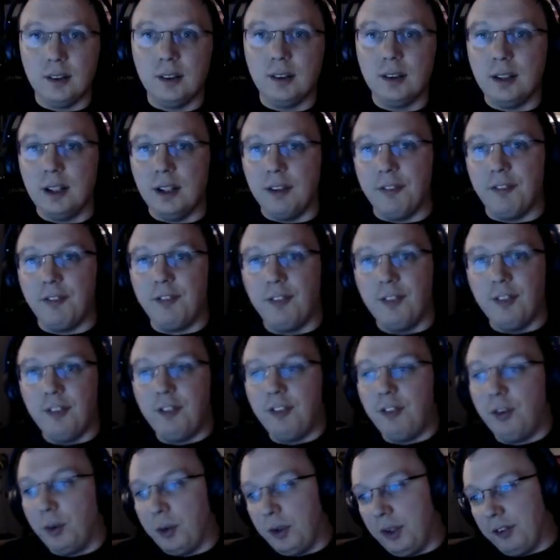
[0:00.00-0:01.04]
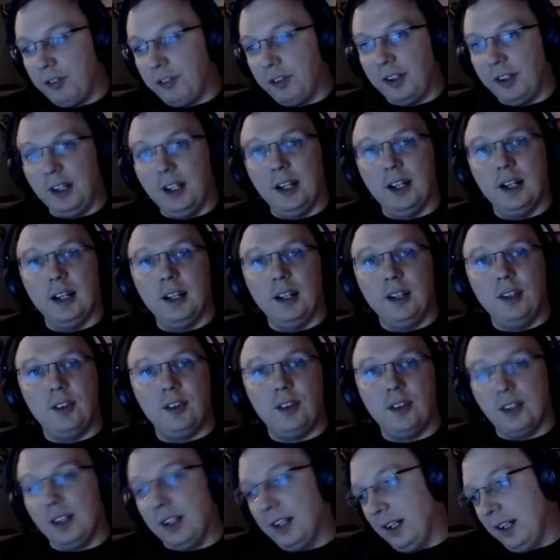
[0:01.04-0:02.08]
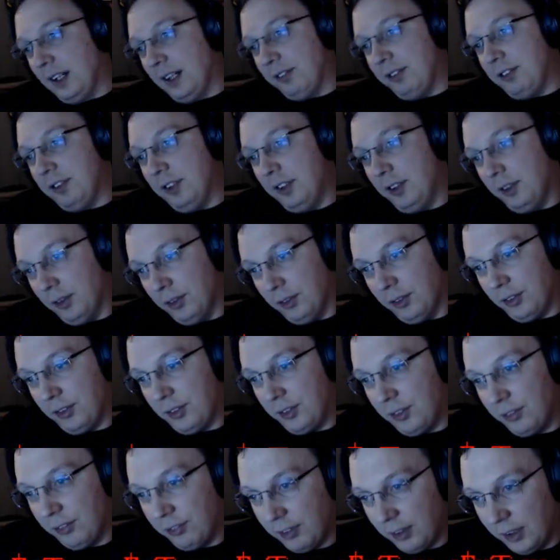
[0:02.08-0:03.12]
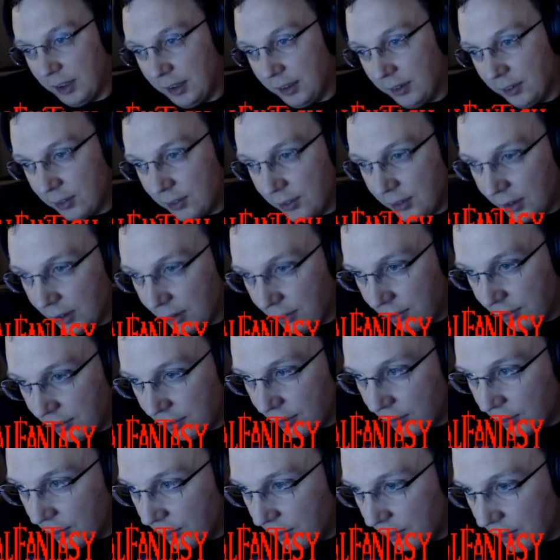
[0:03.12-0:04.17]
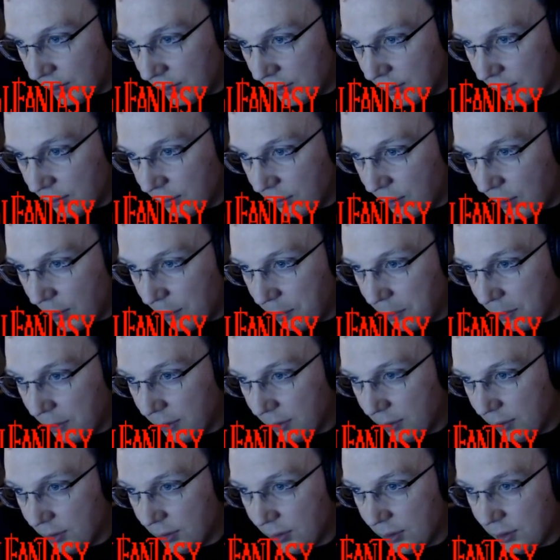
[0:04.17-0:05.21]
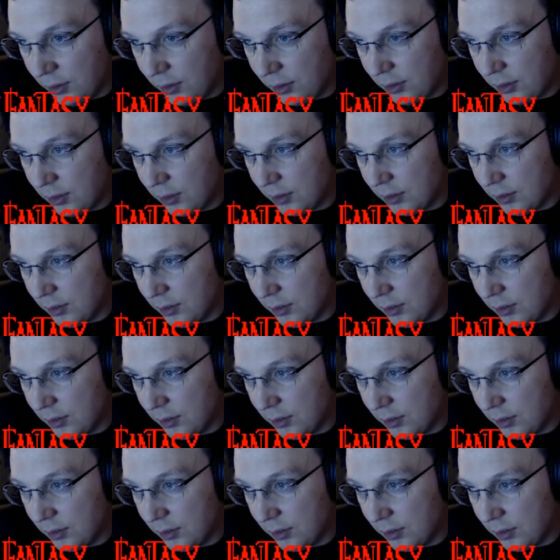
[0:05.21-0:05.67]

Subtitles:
I have 4 different guides that I have to use to find stuff. So, weapons.